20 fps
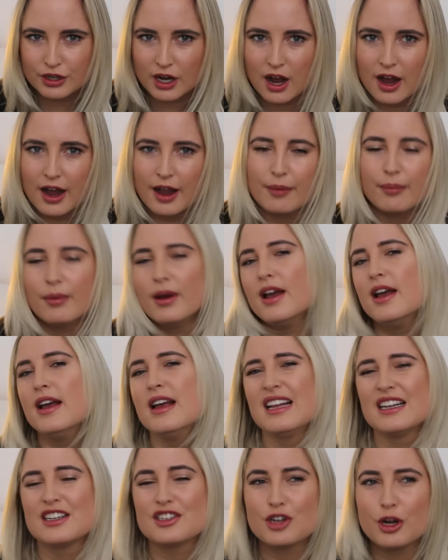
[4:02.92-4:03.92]
time.
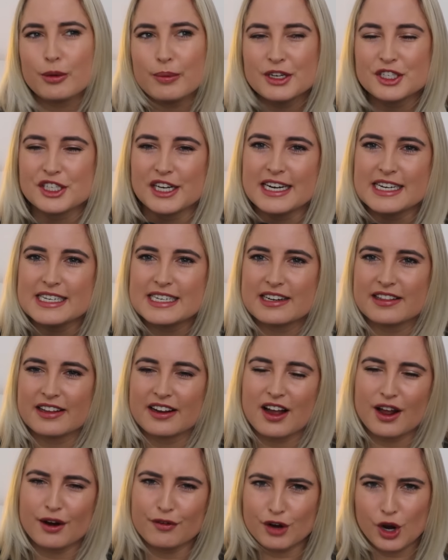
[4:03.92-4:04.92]
It's so much easier
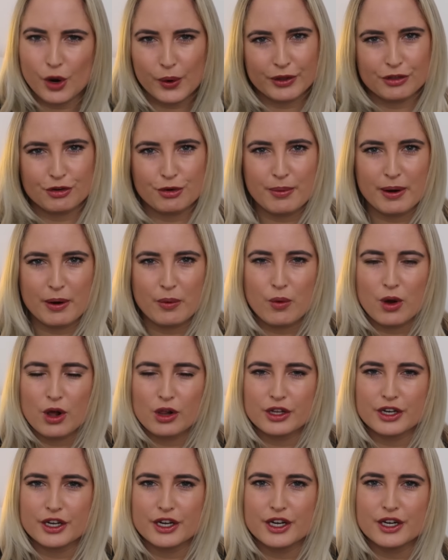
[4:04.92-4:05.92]
than kind of going through my
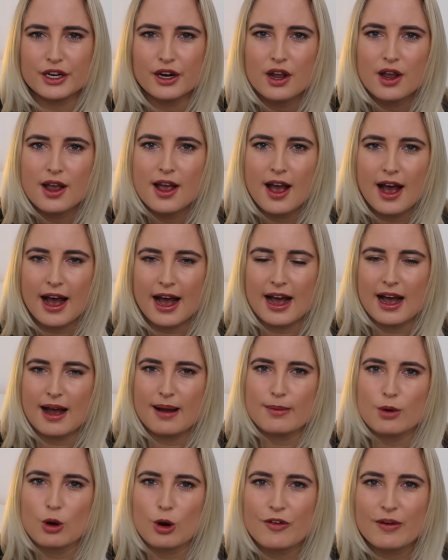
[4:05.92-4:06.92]
wallet, or if
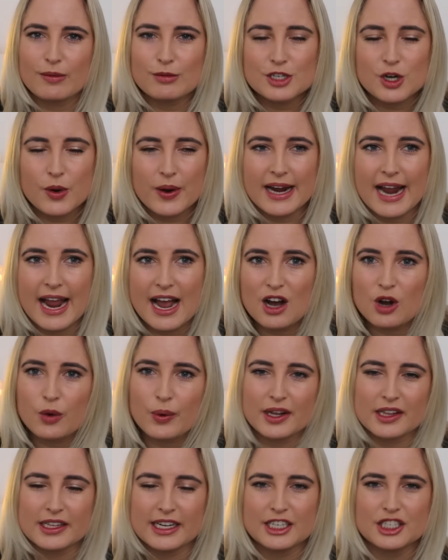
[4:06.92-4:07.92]
I'm just going out
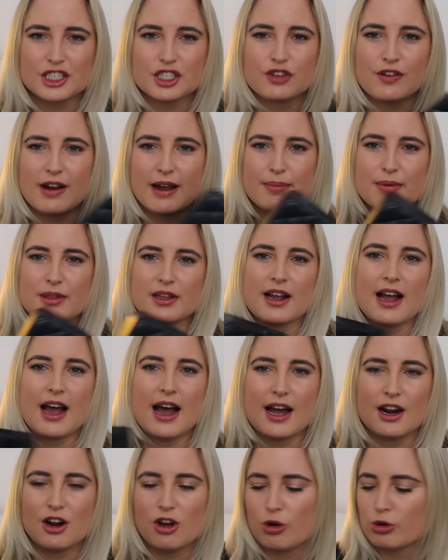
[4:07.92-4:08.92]
quickly, just grab the
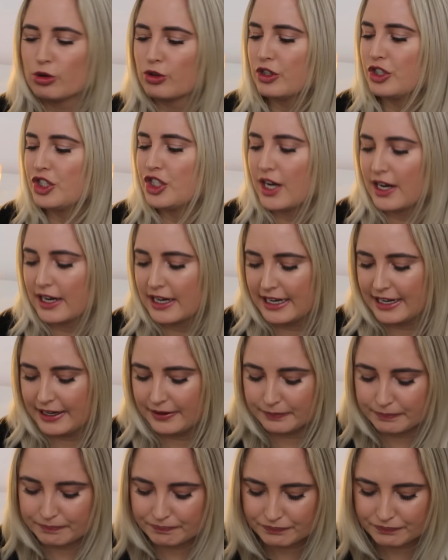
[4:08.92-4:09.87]
card holder and chuck it in.